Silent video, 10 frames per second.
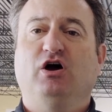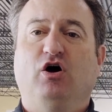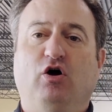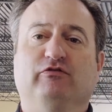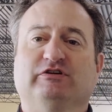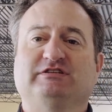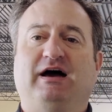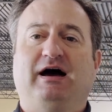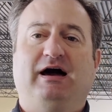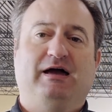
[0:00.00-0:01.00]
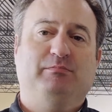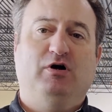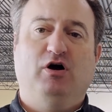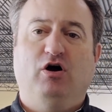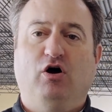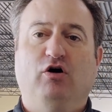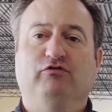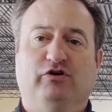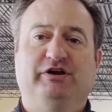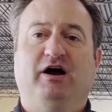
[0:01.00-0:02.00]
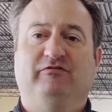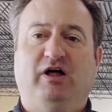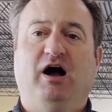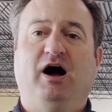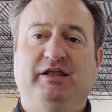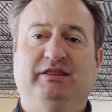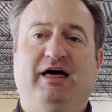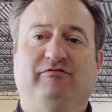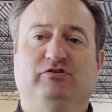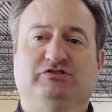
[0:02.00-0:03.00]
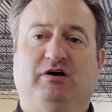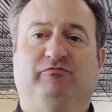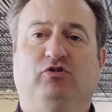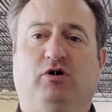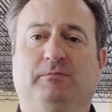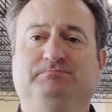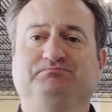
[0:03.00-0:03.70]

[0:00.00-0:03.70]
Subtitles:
over time over an unlevel subfloor.